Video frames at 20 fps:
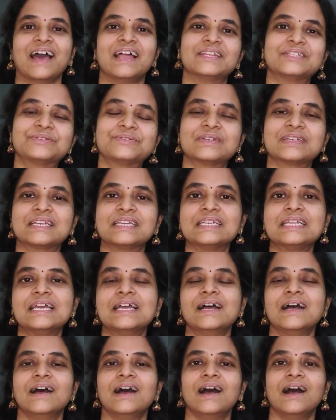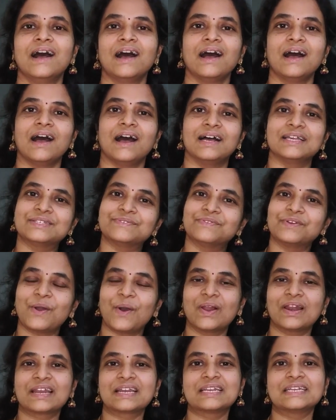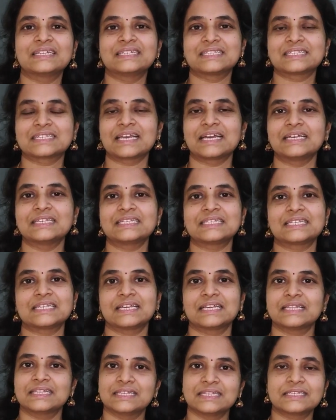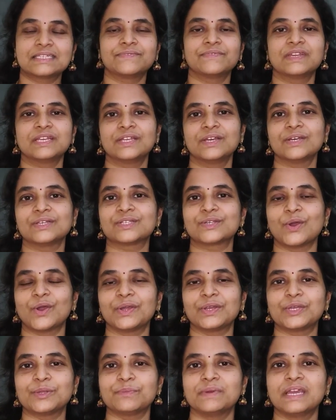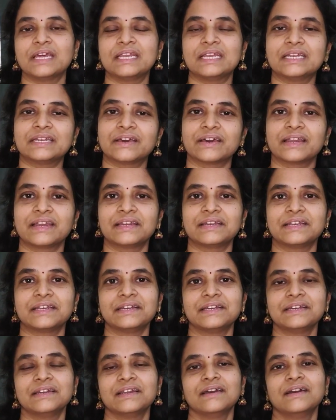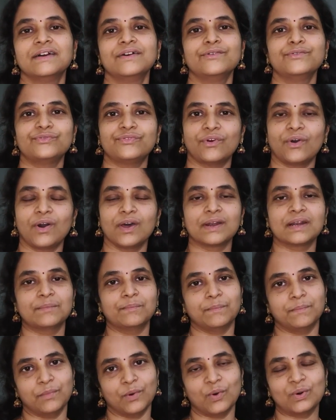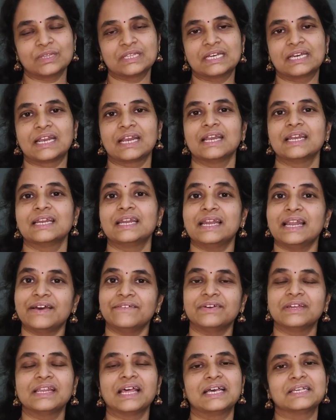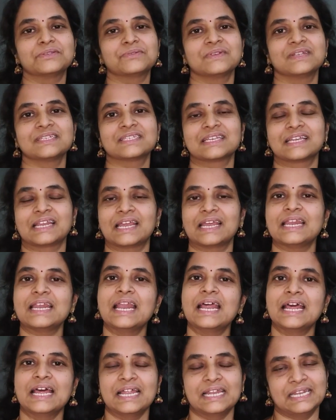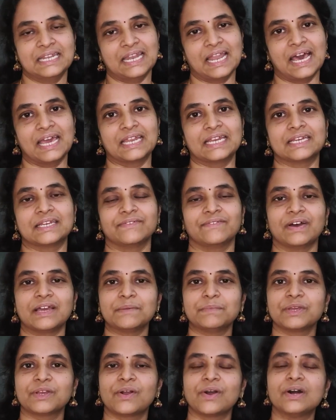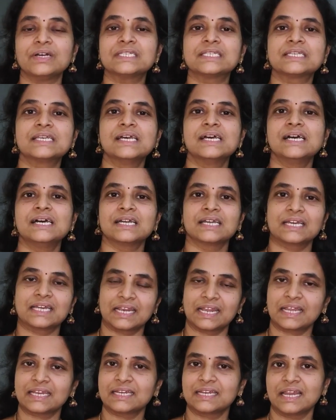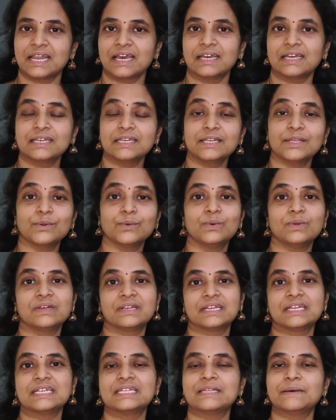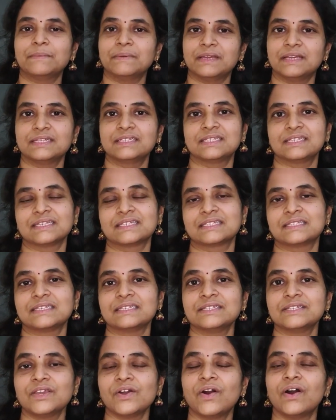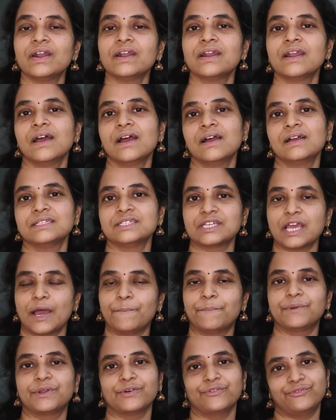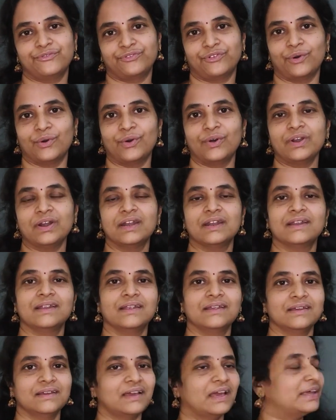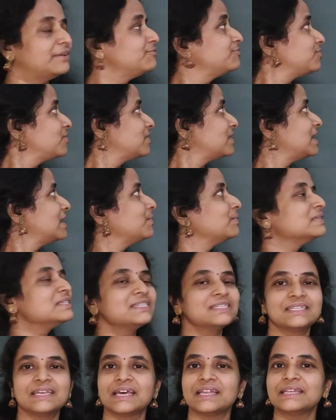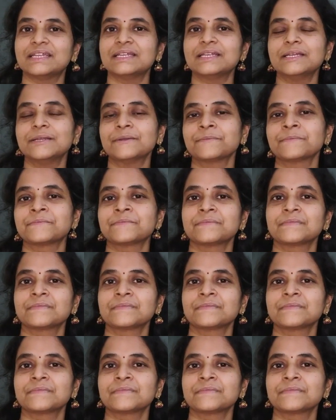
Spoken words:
Hello children, as we already discussed, this video is going to be an integrated for both grade 11 as well as grade 9. Why? Because grade 9 you will read the basics in your chapter 4 and for 11th standard